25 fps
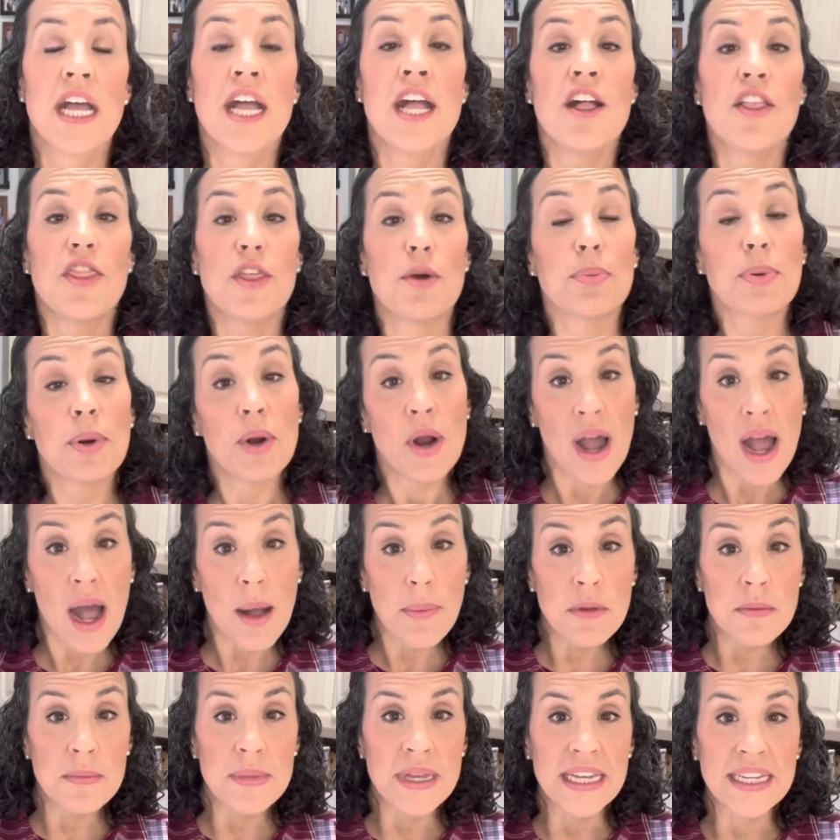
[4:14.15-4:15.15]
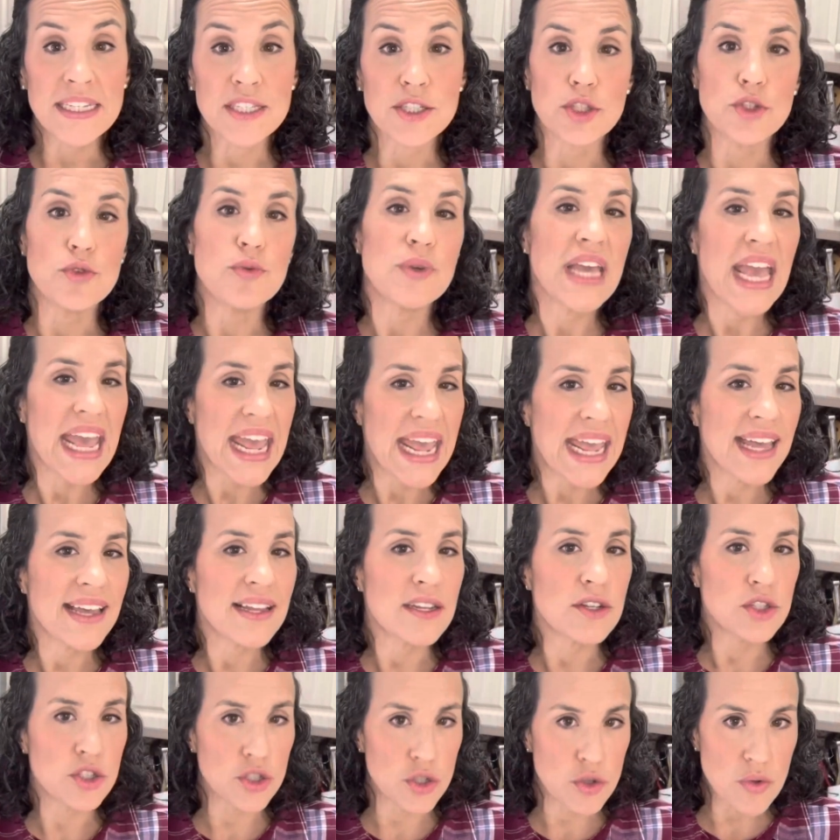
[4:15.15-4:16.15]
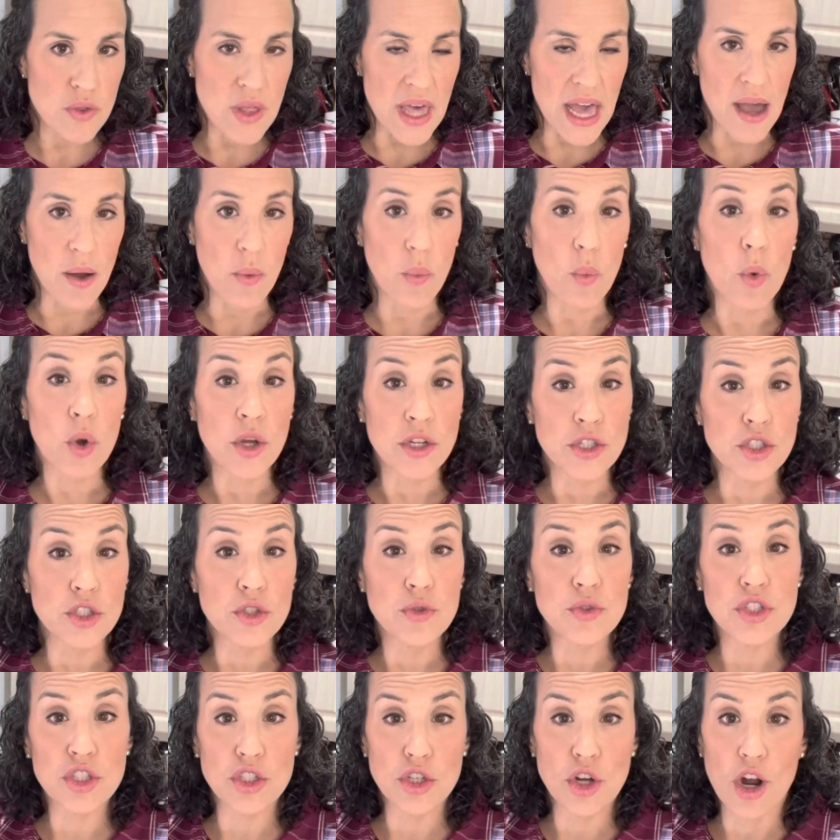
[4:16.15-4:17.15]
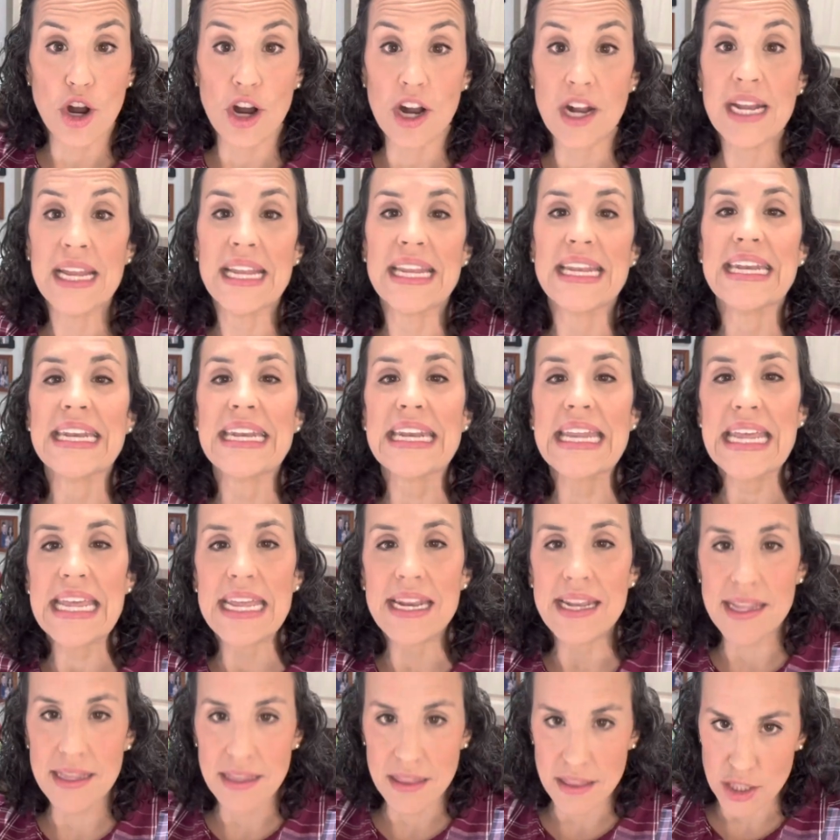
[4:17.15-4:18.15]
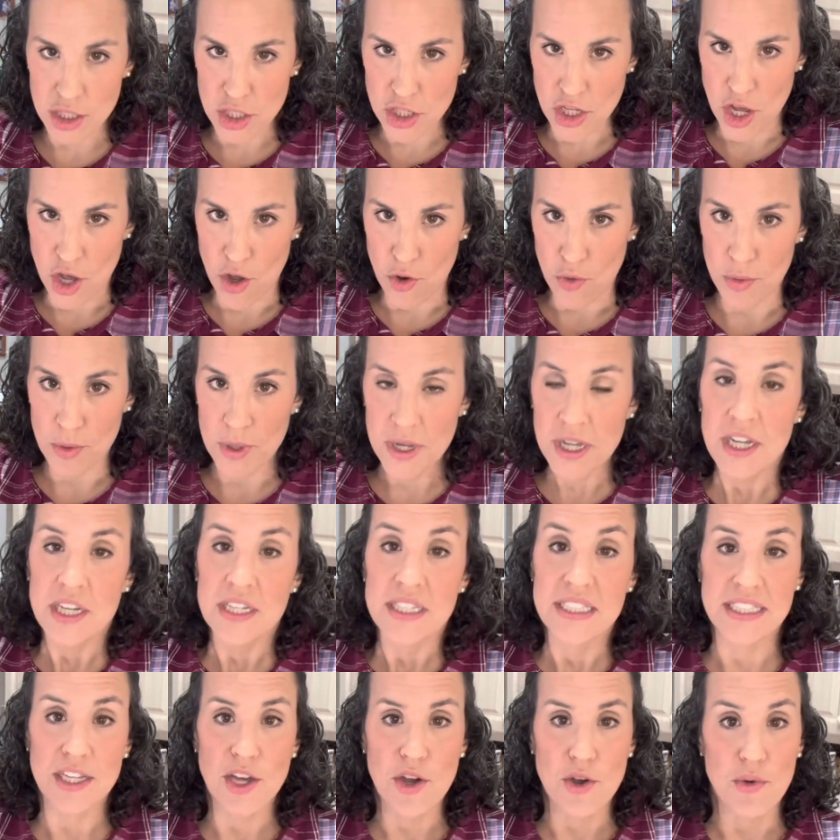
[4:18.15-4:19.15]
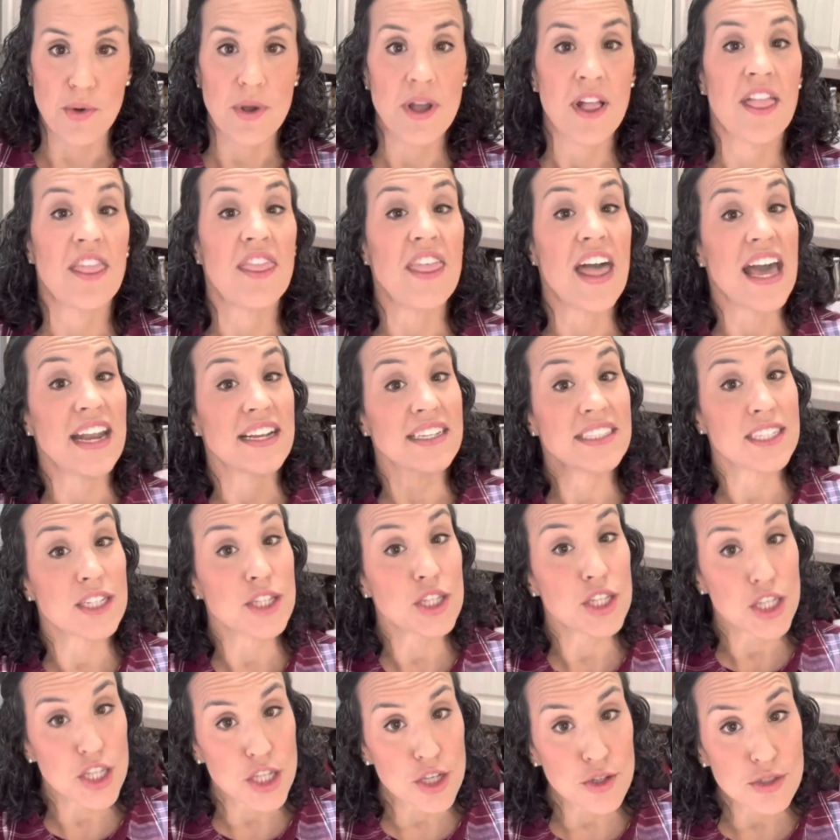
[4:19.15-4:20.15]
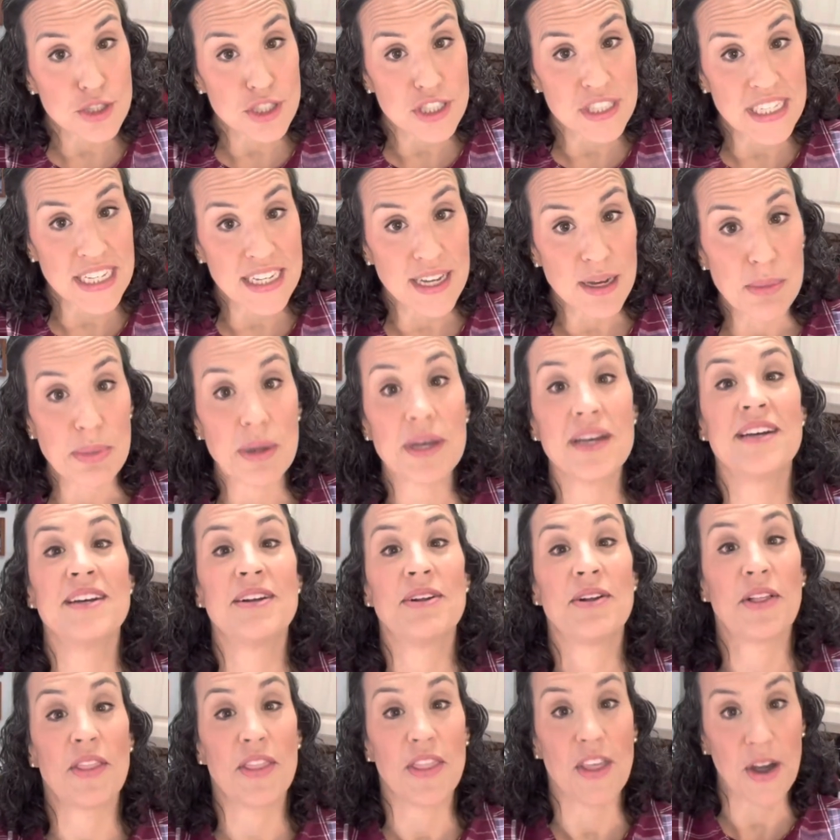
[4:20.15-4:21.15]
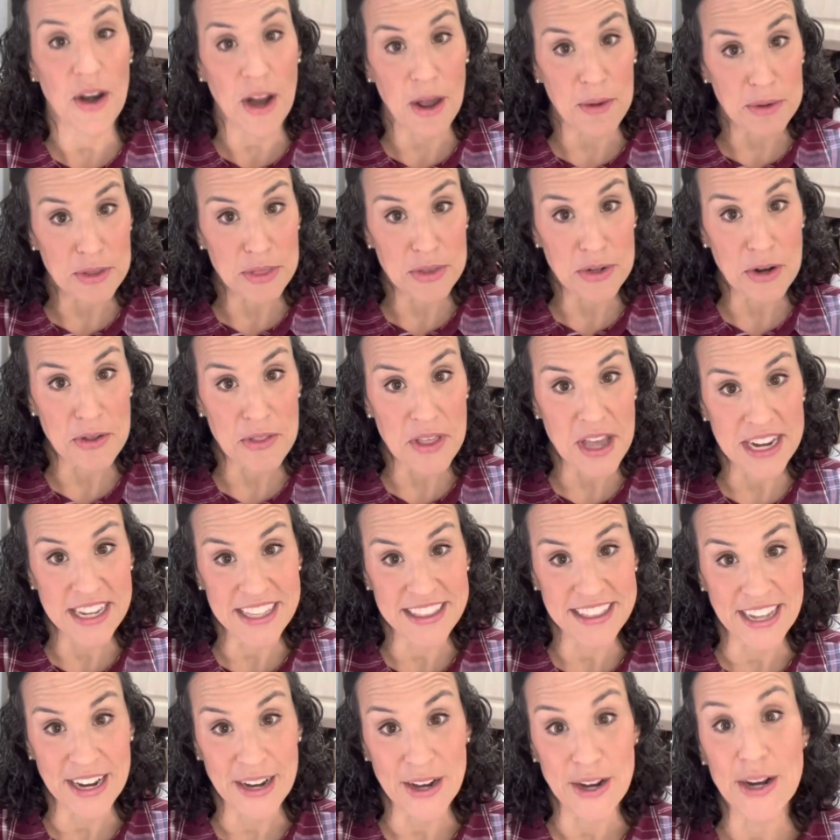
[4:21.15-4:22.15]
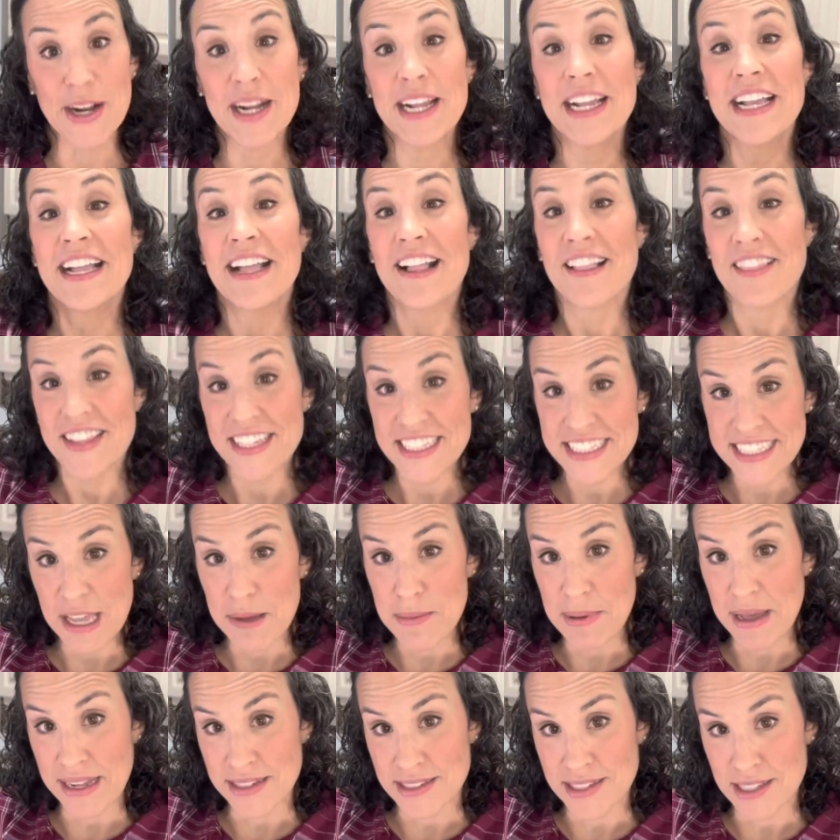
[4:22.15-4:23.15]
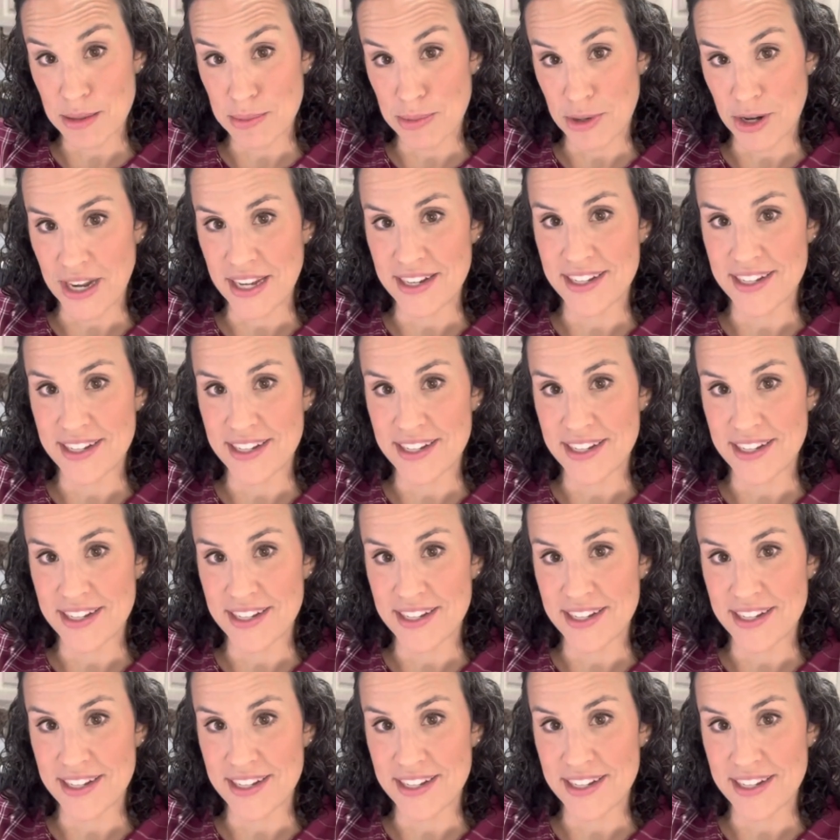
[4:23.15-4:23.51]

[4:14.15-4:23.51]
The problem is you can't do that once you start kneading the dough. So that is a huge tip. Thought I would throw that in there. Let's get back to the bread.